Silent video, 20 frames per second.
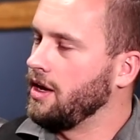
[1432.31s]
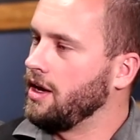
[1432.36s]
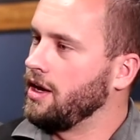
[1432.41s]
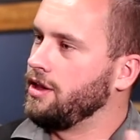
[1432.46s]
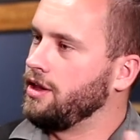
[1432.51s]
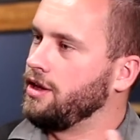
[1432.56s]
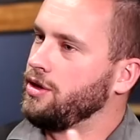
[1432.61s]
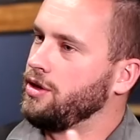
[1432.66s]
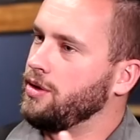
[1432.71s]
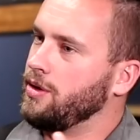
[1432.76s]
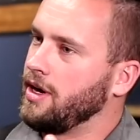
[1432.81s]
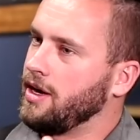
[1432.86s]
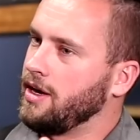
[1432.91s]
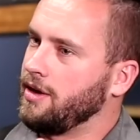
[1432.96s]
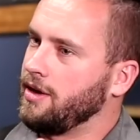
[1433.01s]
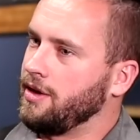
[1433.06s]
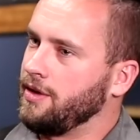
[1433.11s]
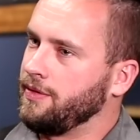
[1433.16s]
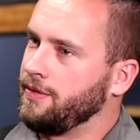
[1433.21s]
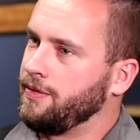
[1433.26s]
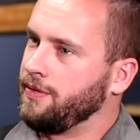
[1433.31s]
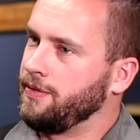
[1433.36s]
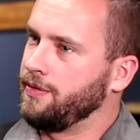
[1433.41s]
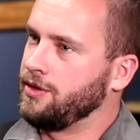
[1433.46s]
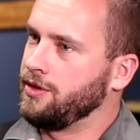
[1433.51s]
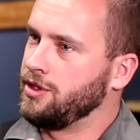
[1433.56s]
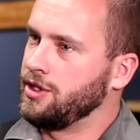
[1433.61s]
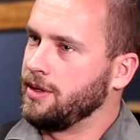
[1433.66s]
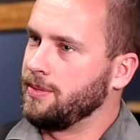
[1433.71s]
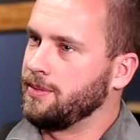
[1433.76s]
And then you have
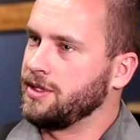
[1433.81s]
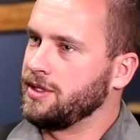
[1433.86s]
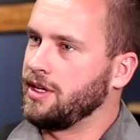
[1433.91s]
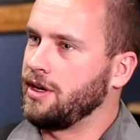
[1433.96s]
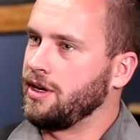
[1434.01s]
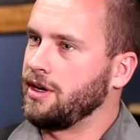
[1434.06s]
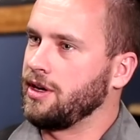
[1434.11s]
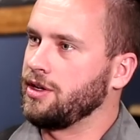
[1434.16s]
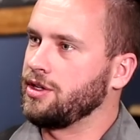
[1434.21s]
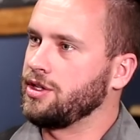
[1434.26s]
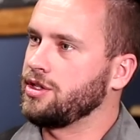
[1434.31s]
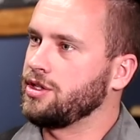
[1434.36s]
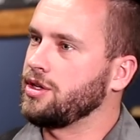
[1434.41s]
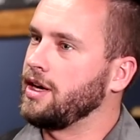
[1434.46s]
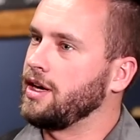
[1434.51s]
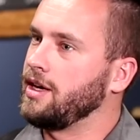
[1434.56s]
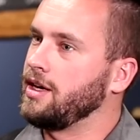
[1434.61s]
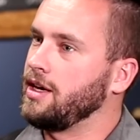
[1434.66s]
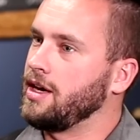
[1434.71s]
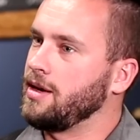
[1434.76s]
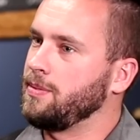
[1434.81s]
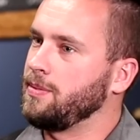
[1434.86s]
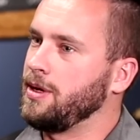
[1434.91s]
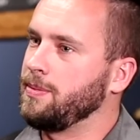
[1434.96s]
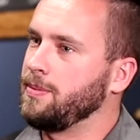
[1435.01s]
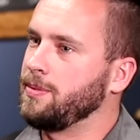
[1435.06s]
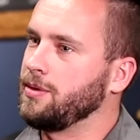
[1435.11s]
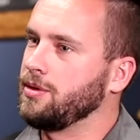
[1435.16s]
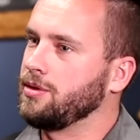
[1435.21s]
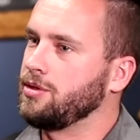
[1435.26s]
gyms that are just trying to get
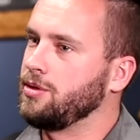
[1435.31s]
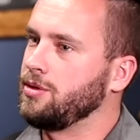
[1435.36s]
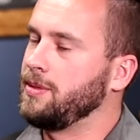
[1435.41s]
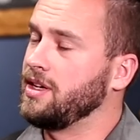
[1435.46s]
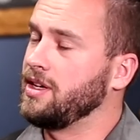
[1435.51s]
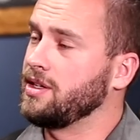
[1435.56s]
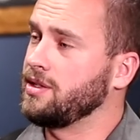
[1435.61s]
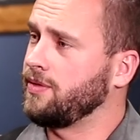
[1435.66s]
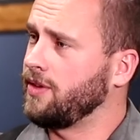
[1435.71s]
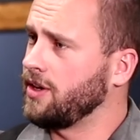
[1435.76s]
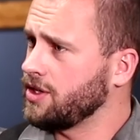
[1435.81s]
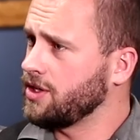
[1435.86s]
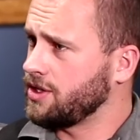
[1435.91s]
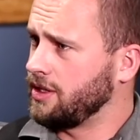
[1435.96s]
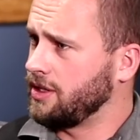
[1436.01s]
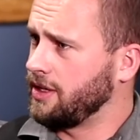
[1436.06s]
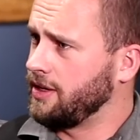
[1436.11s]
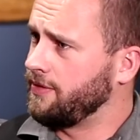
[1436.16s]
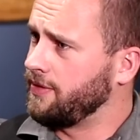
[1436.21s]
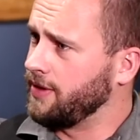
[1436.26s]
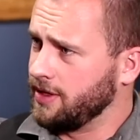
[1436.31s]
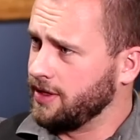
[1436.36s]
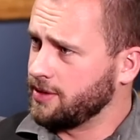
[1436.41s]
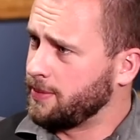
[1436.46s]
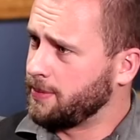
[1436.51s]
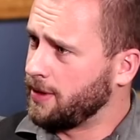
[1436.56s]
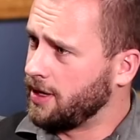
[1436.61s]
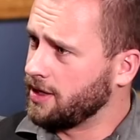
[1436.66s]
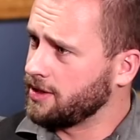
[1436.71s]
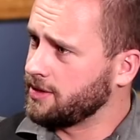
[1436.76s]
people to be as functionally fit
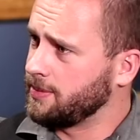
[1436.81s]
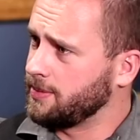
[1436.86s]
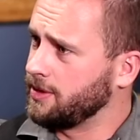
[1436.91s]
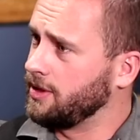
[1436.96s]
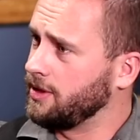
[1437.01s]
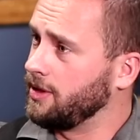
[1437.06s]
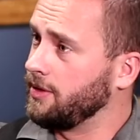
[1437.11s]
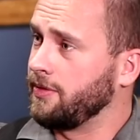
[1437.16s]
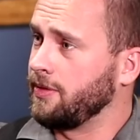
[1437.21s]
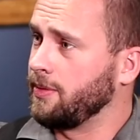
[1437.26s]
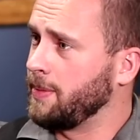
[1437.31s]
as possible and live